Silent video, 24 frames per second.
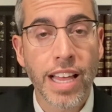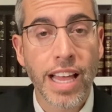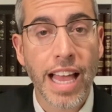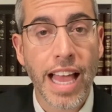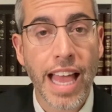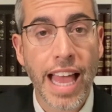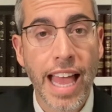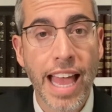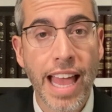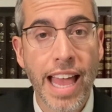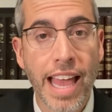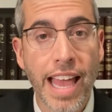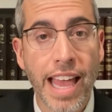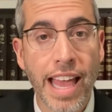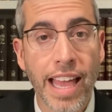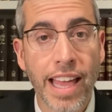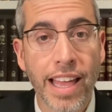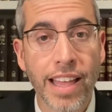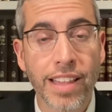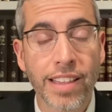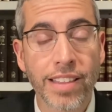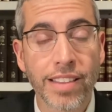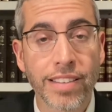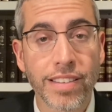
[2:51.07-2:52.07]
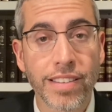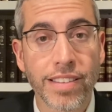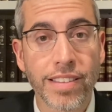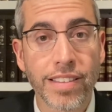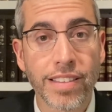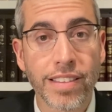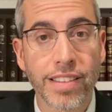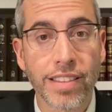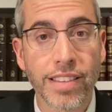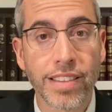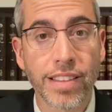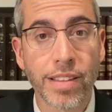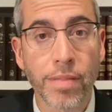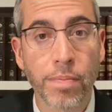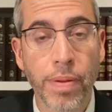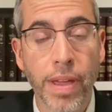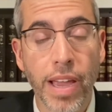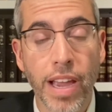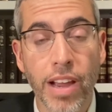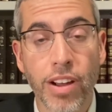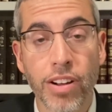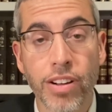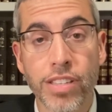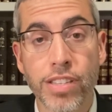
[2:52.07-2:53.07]
and the
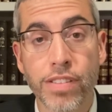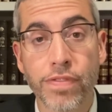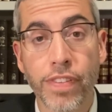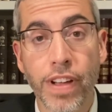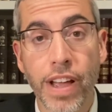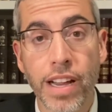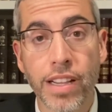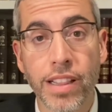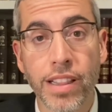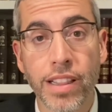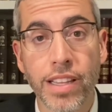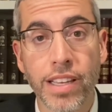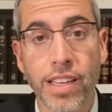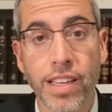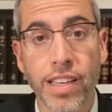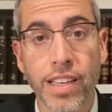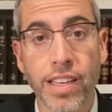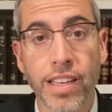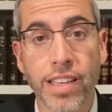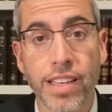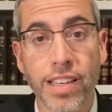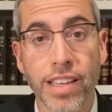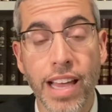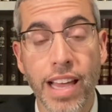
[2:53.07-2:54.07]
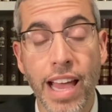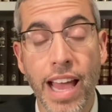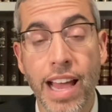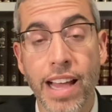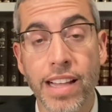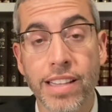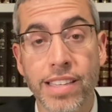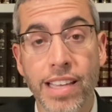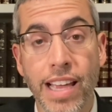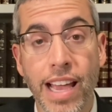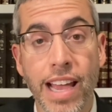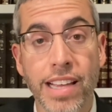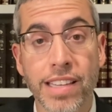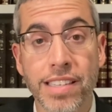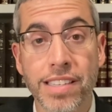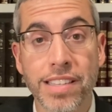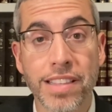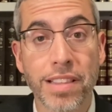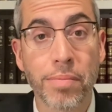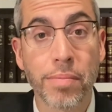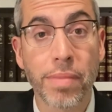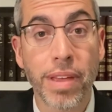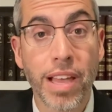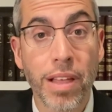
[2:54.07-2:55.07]
parents finally had to ask
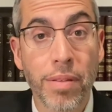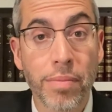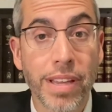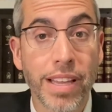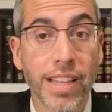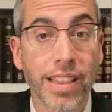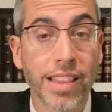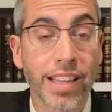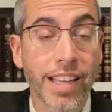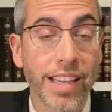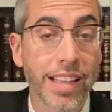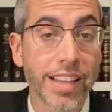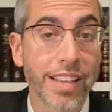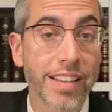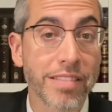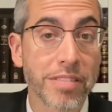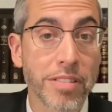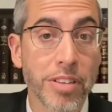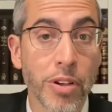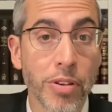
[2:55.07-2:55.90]
the mailman, like,